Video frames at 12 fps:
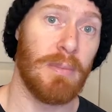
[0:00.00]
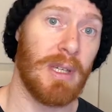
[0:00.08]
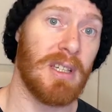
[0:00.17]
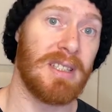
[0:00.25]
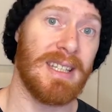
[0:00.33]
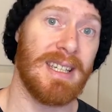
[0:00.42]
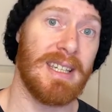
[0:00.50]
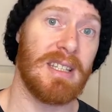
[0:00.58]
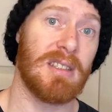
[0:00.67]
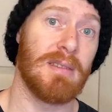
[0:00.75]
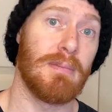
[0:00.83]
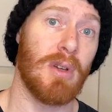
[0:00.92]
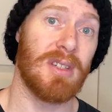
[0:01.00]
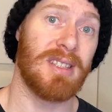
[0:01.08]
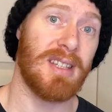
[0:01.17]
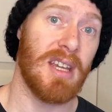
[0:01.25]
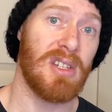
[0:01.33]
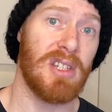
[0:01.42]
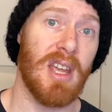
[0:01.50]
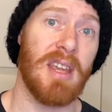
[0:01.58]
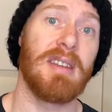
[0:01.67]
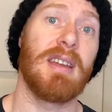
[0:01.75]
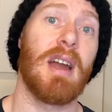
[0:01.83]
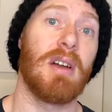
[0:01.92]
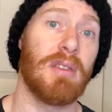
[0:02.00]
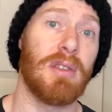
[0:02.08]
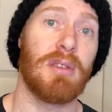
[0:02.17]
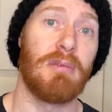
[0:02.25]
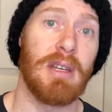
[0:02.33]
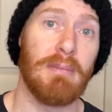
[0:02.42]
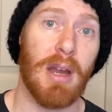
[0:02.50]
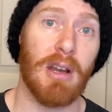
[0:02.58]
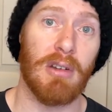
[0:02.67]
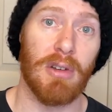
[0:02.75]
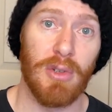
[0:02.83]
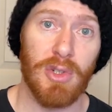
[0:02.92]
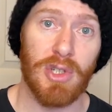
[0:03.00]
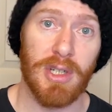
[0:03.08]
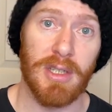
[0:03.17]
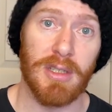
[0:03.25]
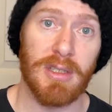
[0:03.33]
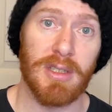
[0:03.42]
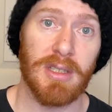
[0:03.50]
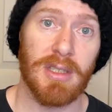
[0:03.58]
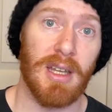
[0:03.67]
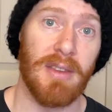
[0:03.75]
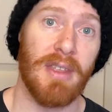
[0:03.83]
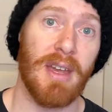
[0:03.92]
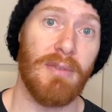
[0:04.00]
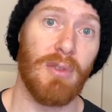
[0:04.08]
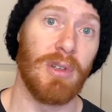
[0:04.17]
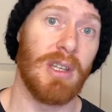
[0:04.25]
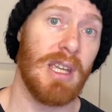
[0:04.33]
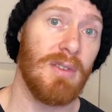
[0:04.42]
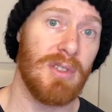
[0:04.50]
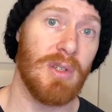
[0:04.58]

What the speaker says: because it is the most satiating out of the three macronutrients and therefore leaves